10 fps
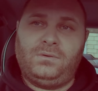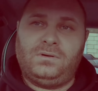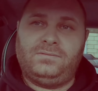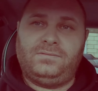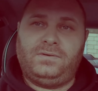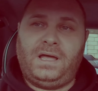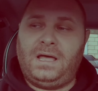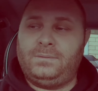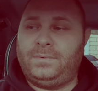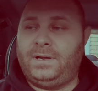I would have
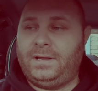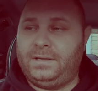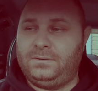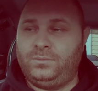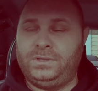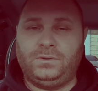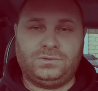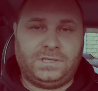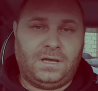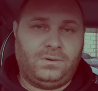had my
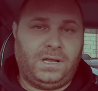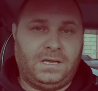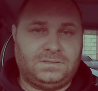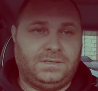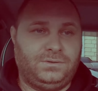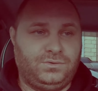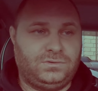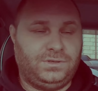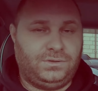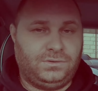windows down as I
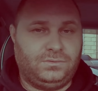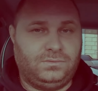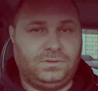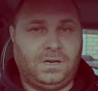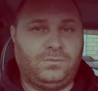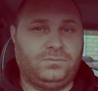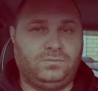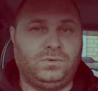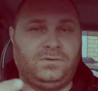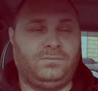usually do, and I
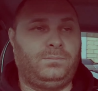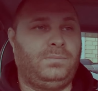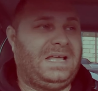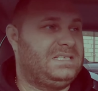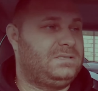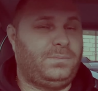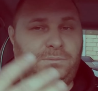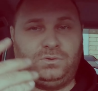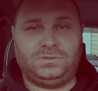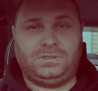would have blasted my
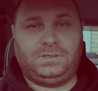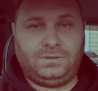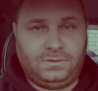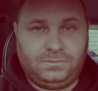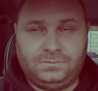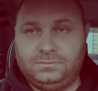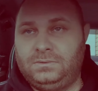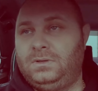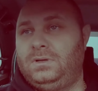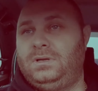music, you know,
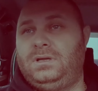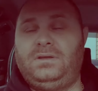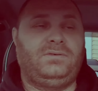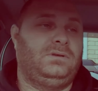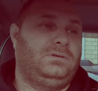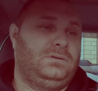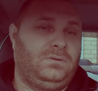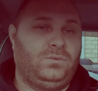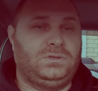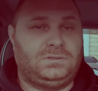even
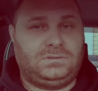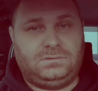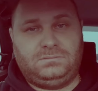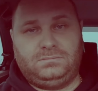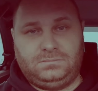it was,